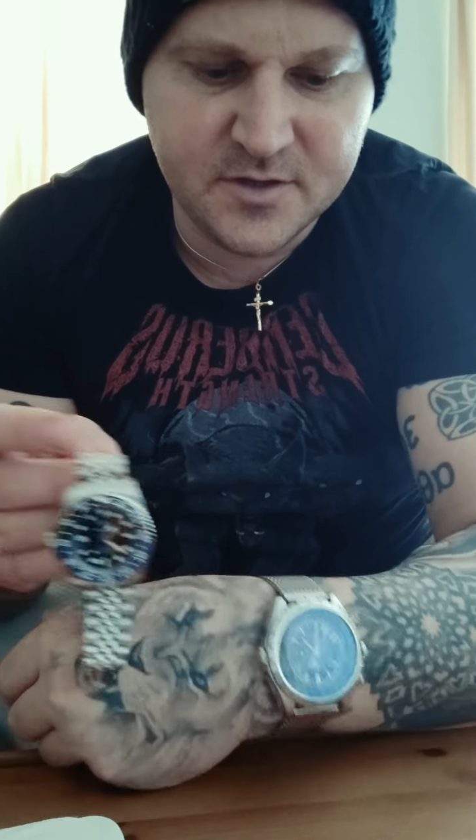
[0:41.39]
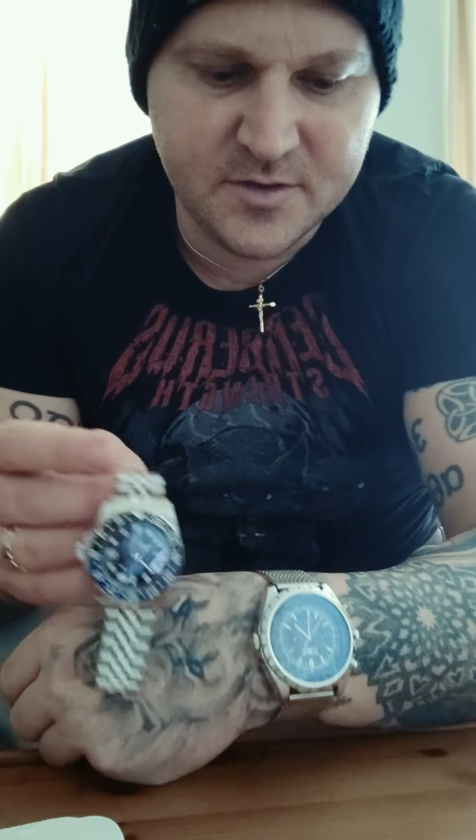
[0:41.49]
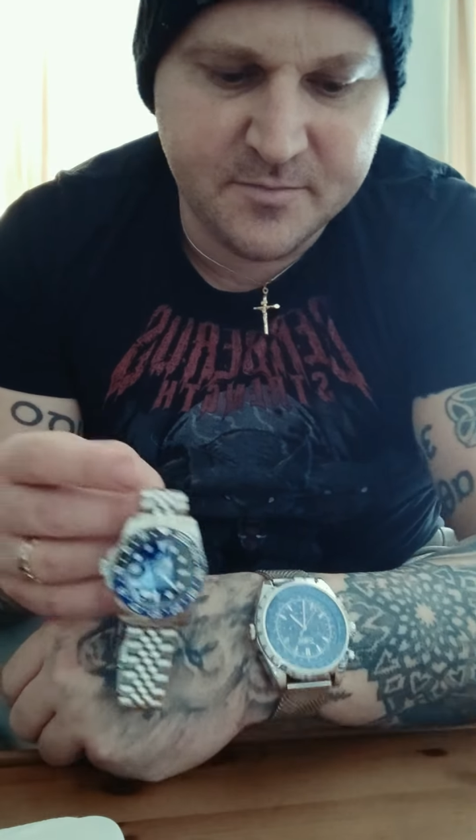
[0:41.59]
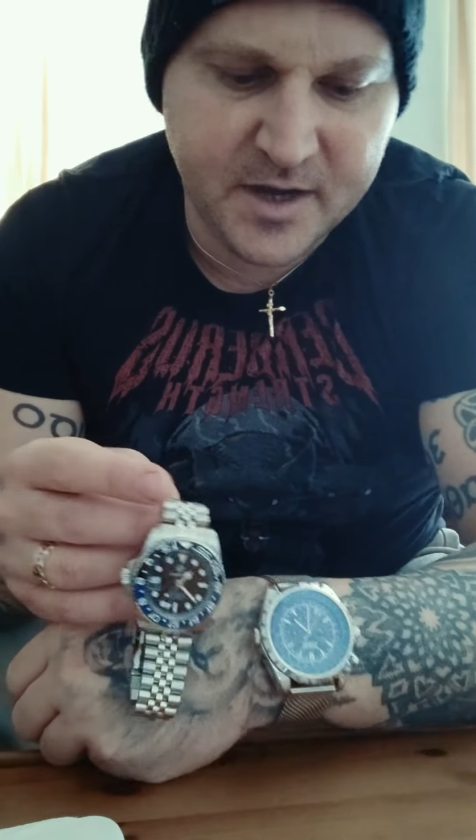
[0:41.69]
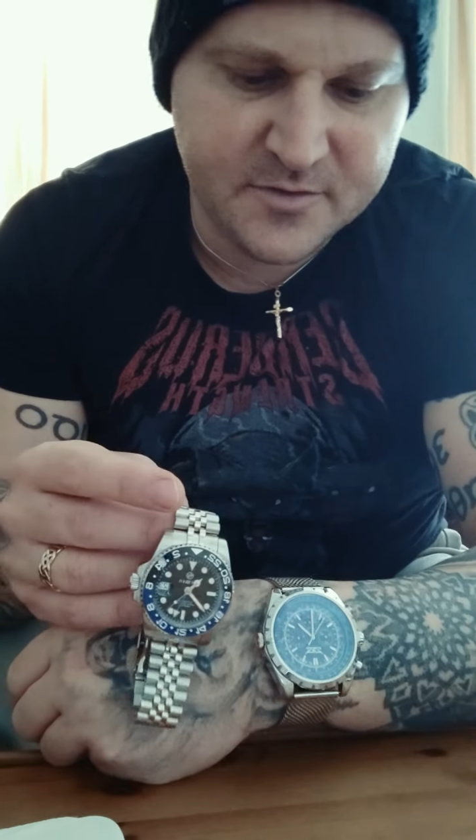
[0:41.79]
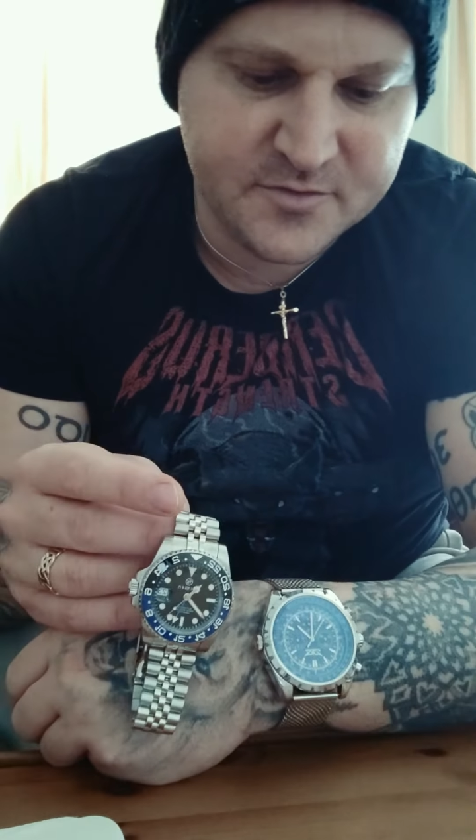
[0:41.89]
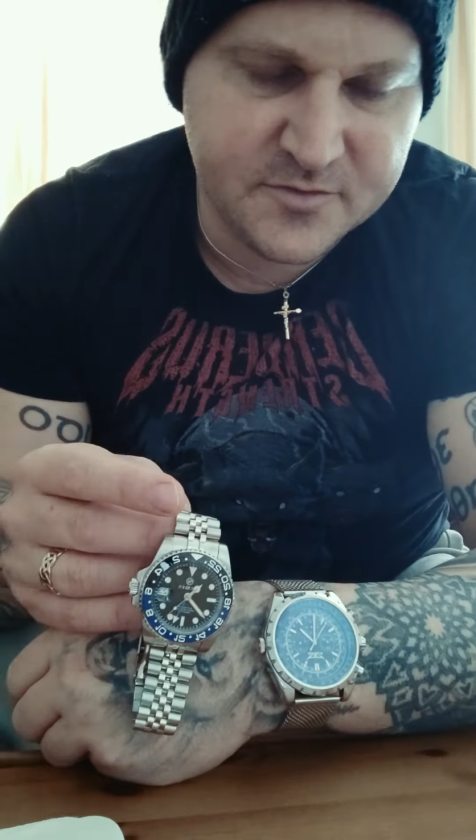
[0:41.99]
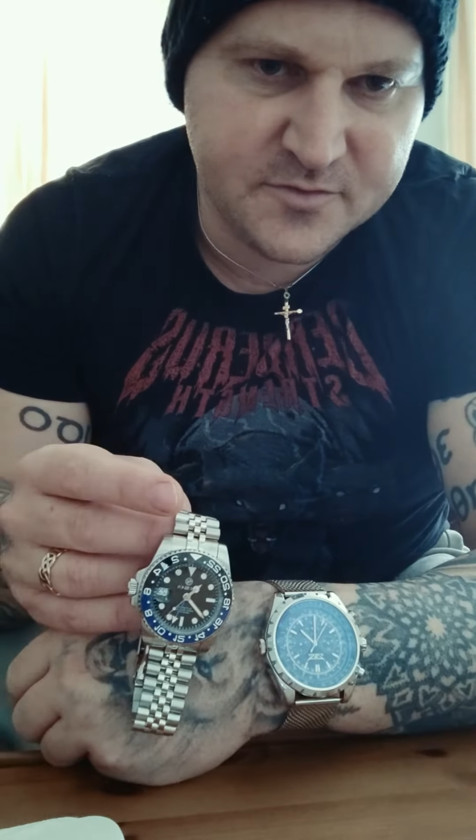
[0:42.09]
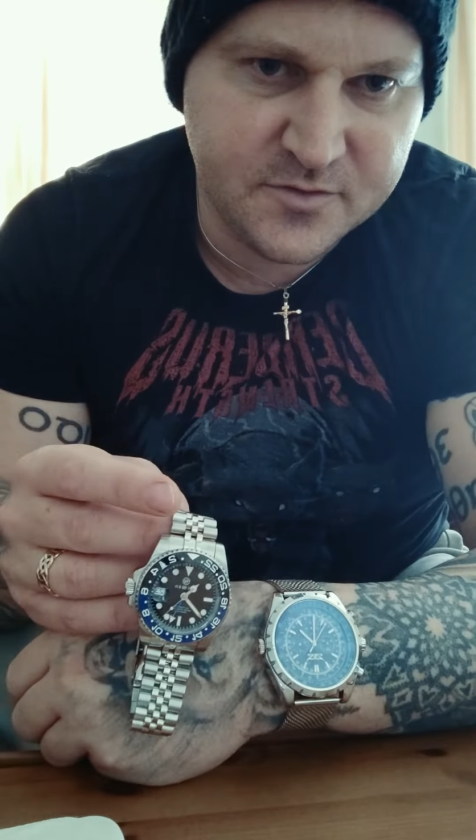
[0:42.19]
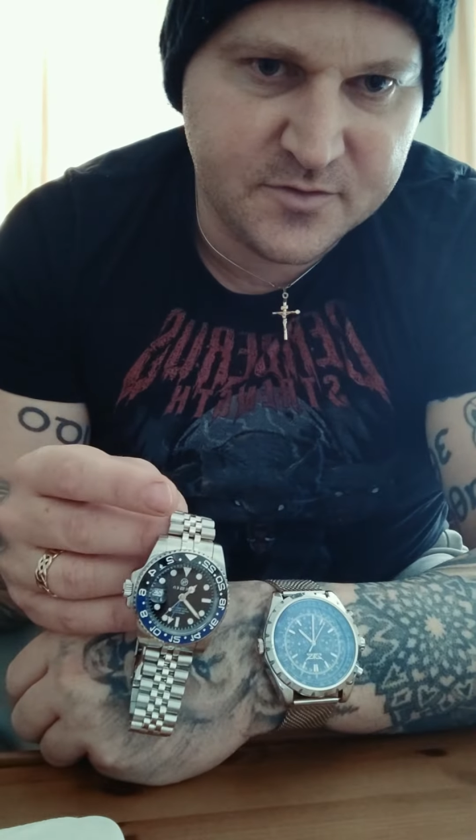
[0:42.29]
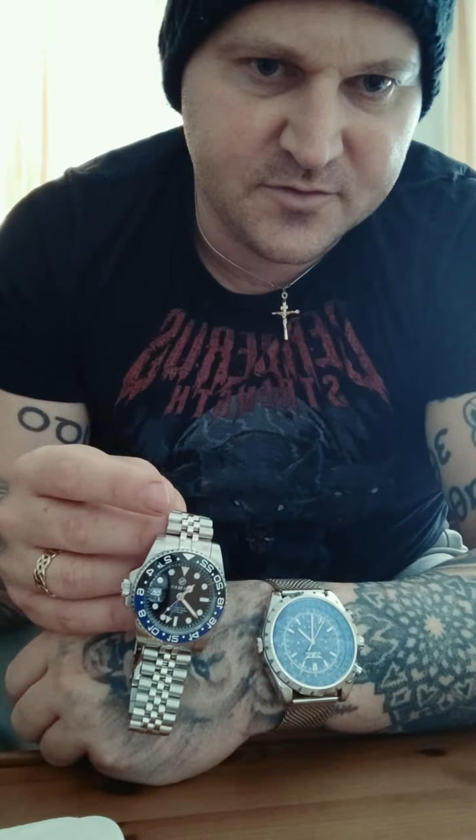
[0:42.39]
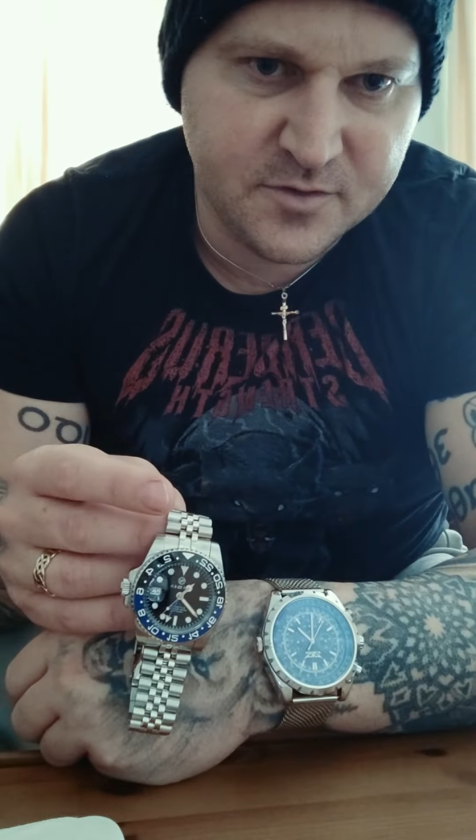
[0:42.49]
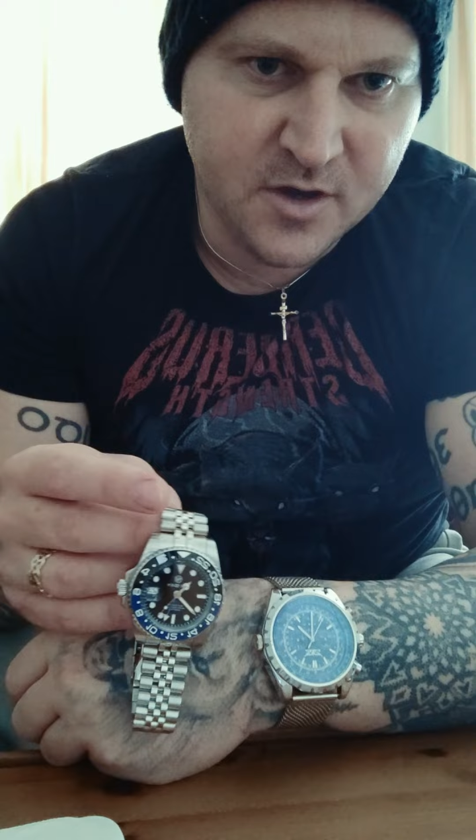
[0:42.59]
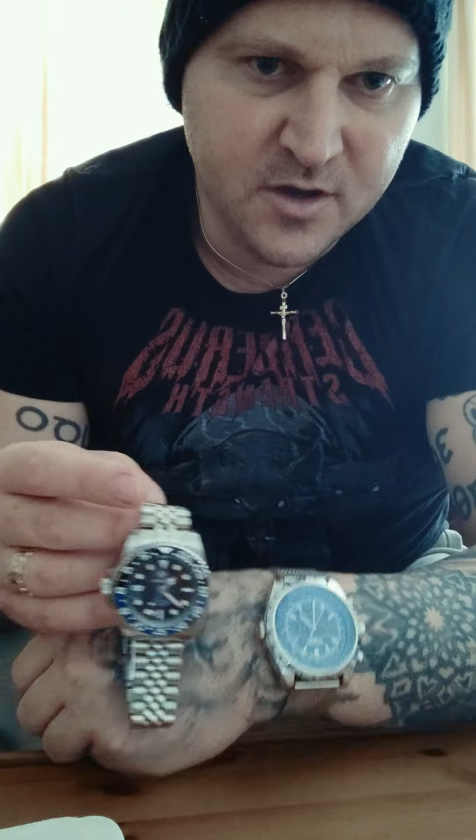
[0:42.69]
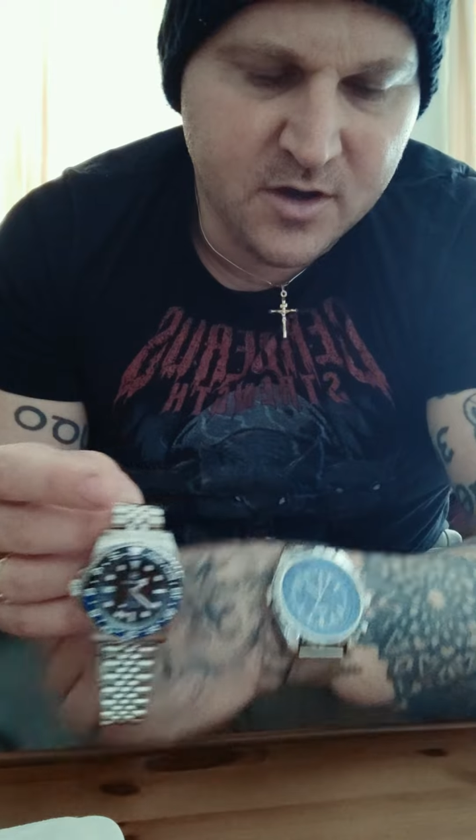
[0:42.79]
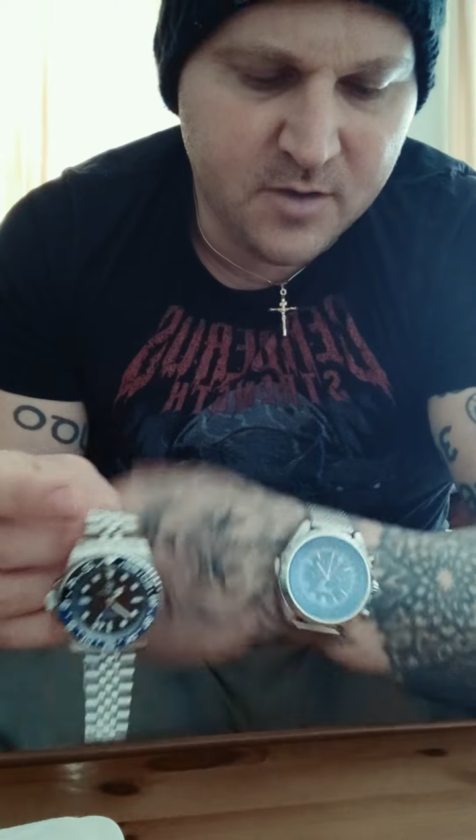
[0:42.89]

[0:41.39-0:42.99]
even in comparison to,